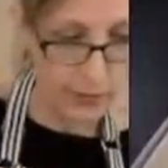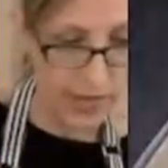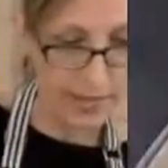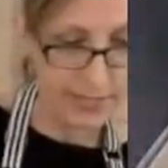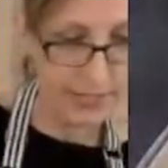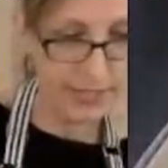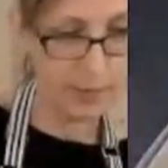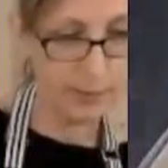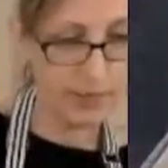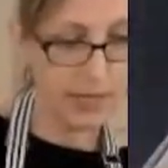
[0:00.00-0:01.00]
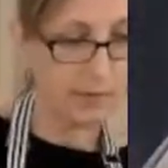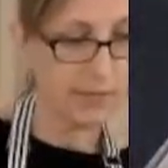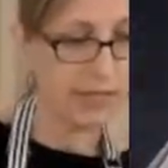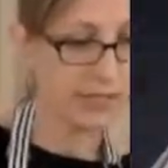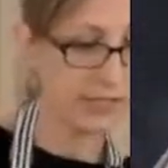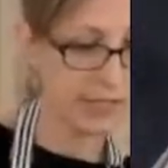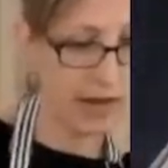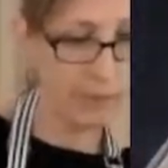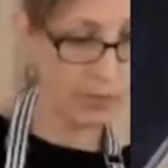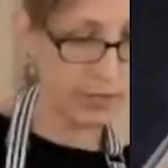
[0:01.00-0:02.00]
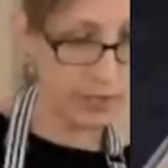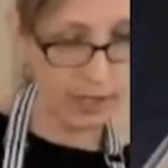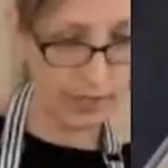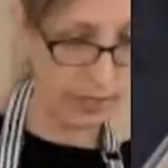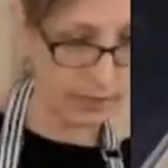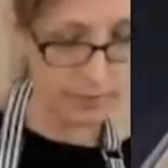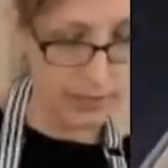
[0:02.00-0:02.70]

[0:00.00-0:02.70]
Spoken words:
that step because I'm always trying to,